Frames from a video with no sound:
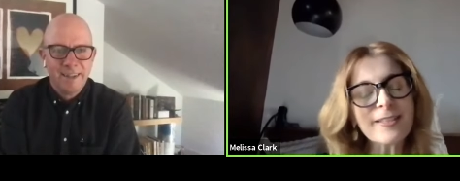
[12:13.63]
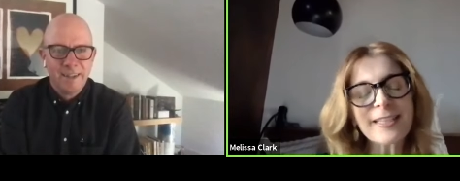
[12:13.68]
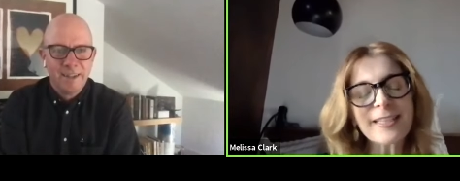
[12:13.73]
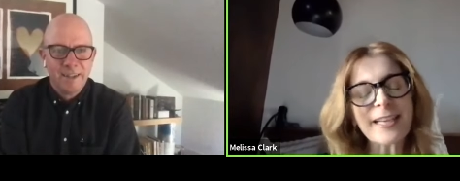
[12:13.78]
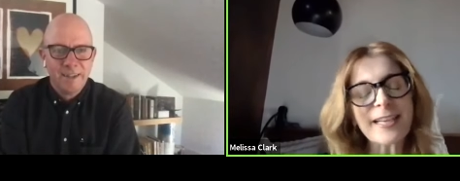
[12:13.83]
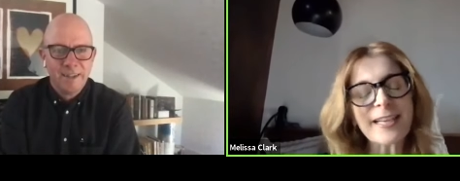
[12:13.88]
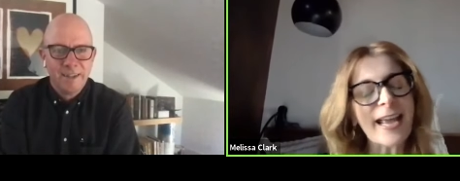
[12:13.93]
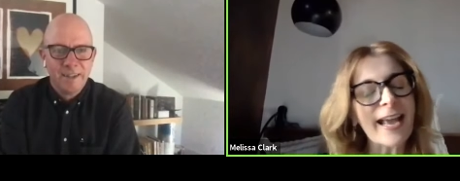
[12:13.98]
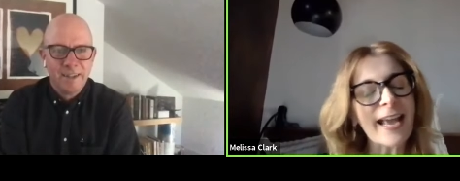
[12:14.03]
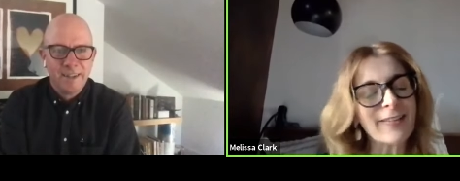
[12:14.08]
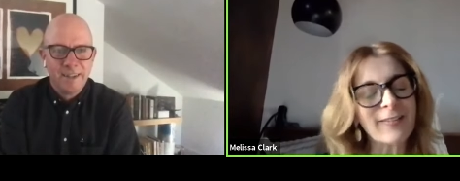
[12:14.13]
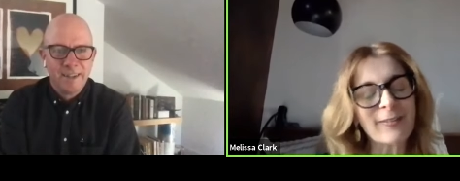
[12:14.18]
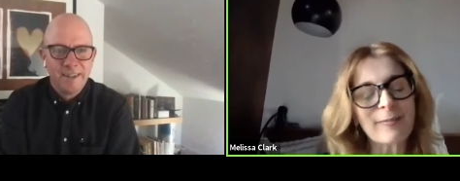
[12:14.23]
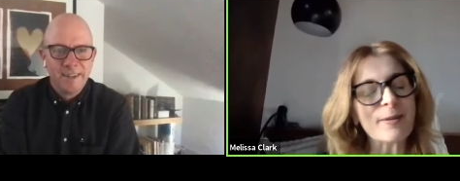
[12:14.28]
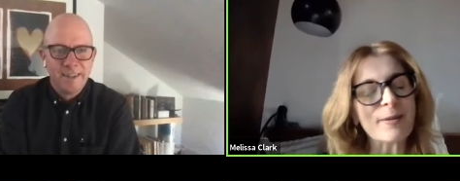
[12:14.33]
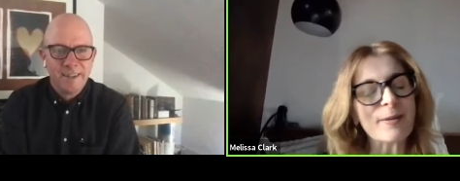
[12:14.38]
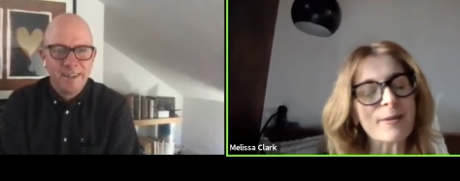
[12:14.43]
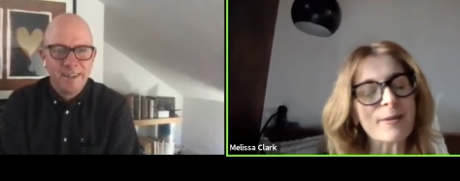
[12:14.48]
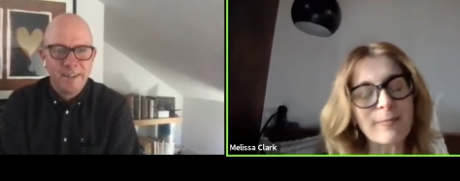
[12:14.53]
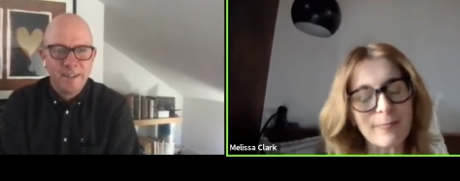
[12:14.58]
Speaker 1: going to ask me my
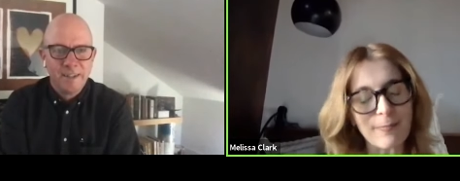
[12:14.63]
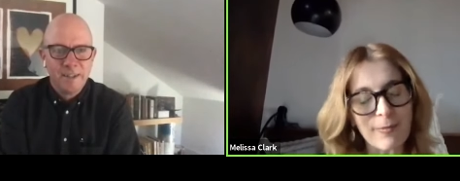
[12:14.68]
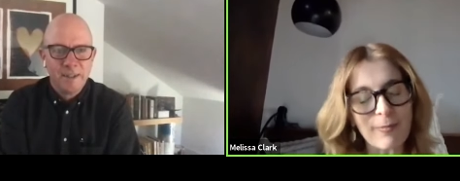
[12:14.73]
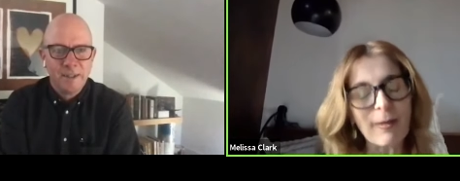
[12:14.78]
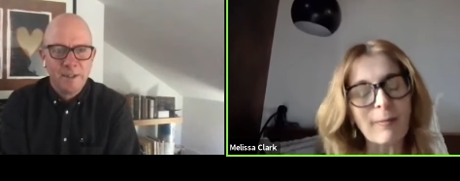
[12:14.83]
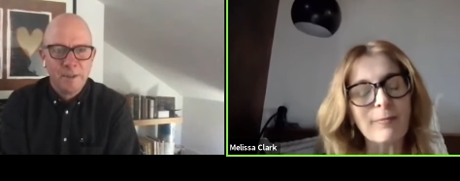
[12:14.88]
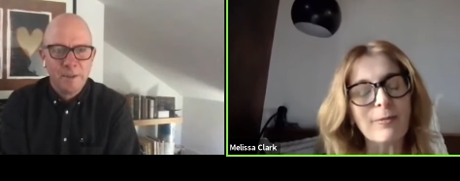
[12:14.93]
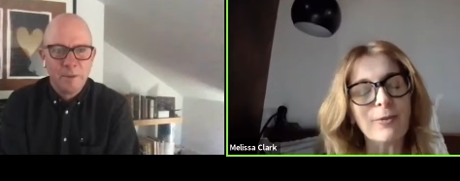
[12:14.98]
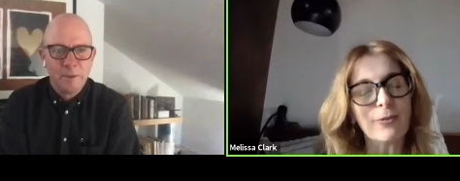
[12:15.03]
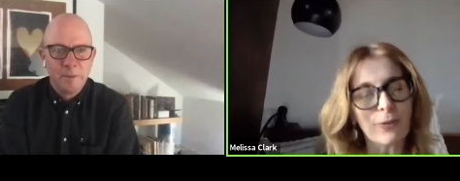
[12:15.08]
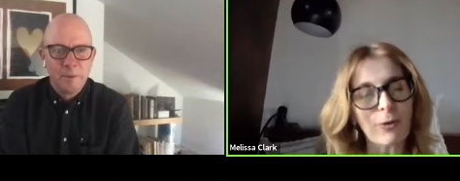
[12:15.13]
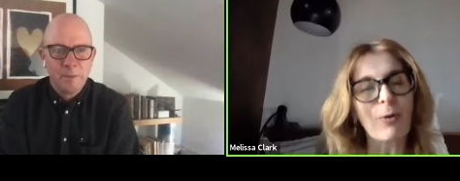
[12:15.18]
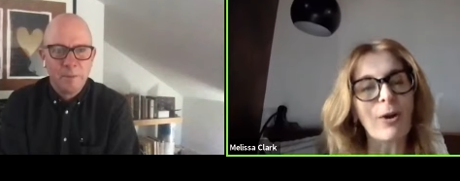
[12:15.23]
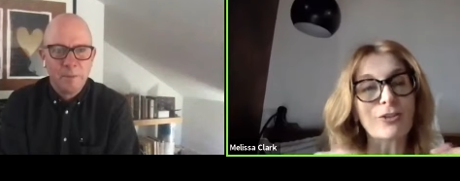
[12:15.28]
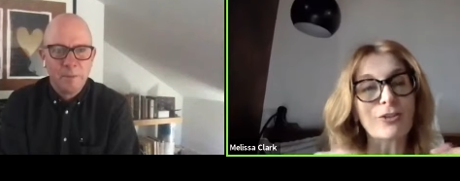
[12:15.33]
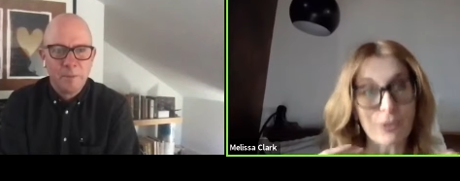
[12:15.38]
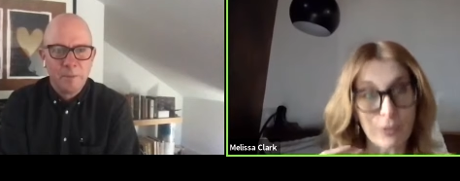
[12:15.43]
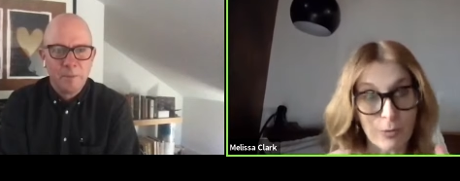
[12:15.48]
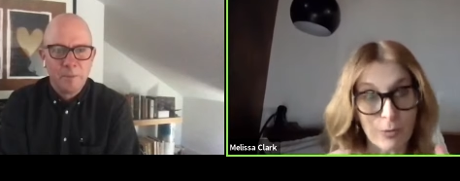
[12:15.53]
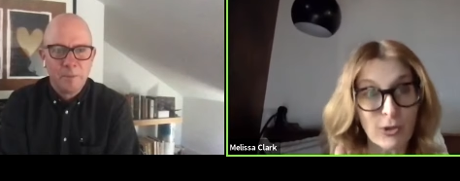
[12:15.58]
musical questions,
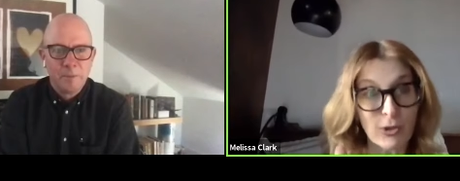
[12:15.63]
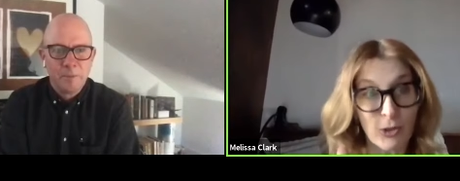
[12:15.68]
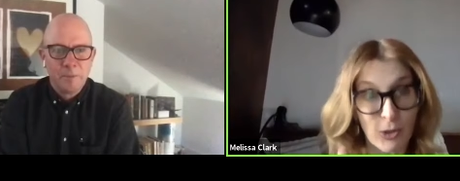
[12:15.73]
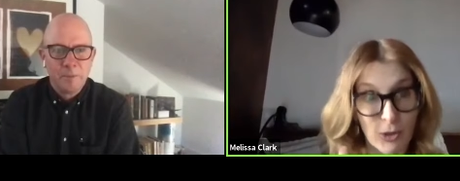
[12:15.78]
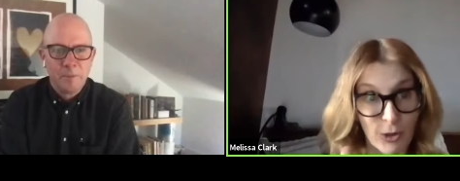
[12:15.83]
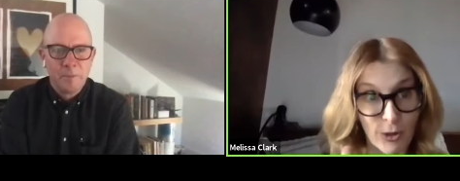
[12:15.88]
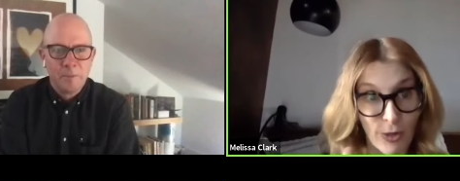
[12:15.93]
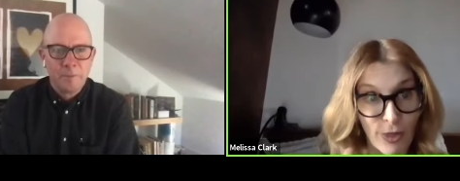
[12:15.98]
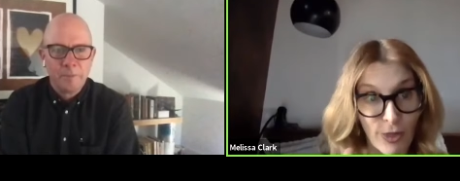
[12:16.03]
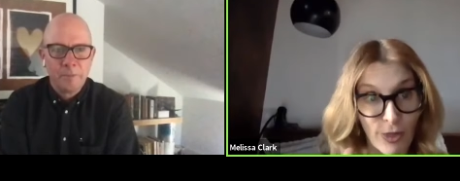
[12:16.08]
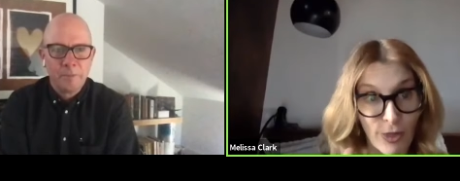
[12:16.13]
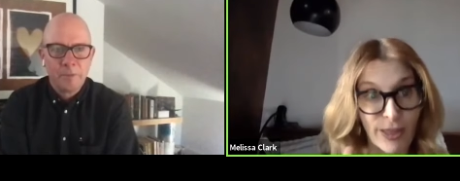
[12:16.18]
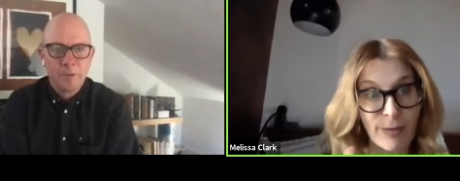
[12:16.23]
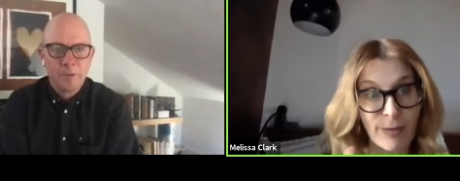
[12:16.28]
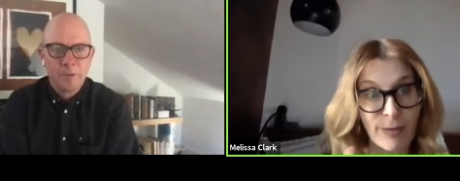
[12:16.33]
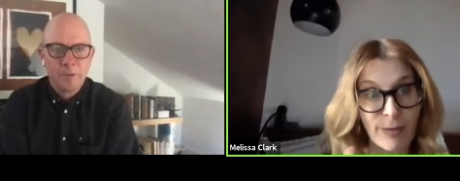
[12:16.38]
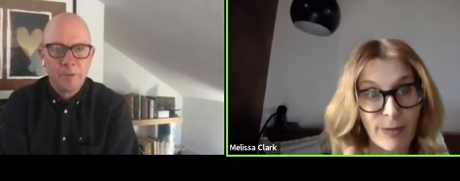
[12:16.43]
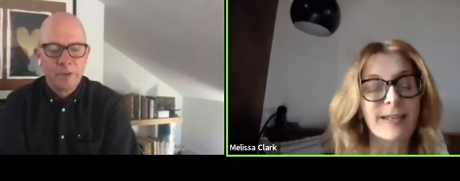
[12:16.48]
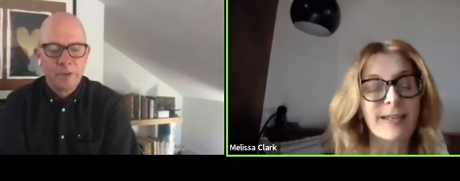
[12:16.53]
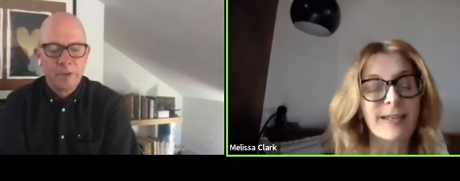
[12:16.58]
which is a good thing
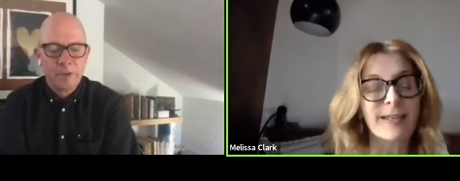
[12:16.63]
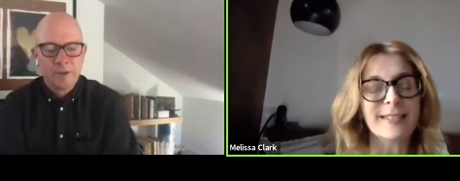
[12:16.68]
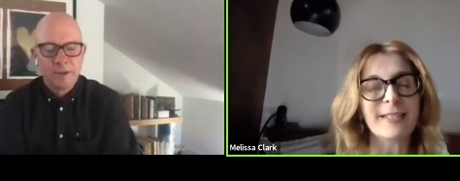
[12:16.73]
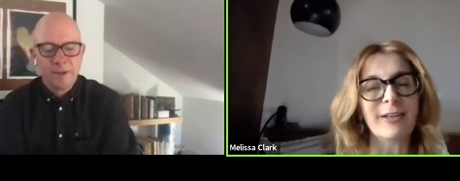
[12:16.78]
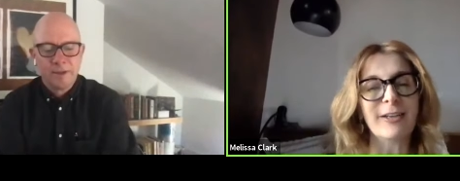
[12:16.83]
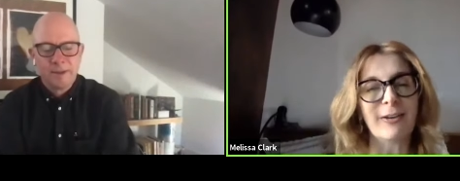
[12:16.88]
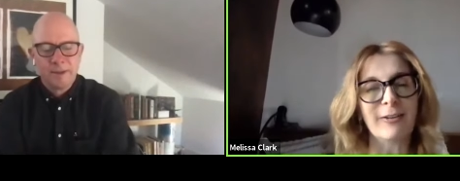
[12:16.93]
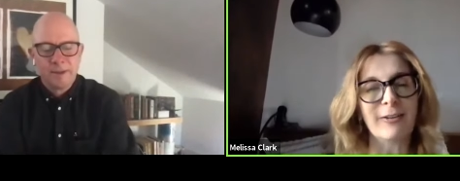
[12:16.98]
because, you know,